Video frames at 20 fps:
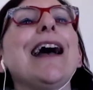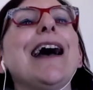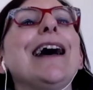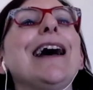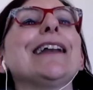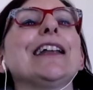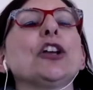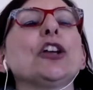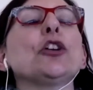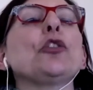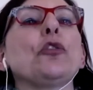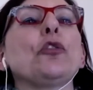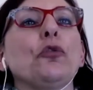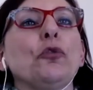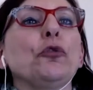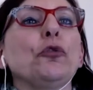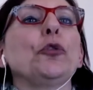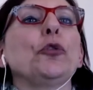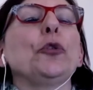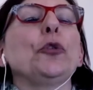cutting
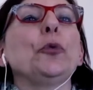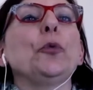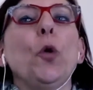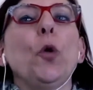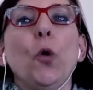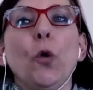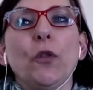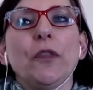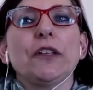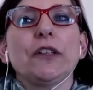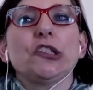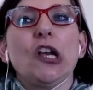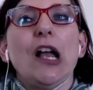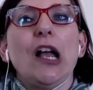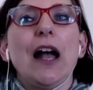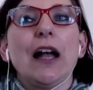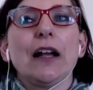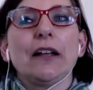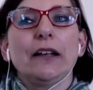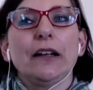through all the
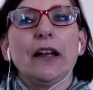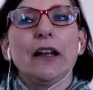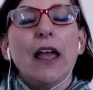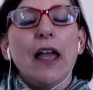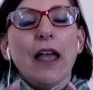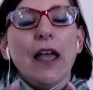jargon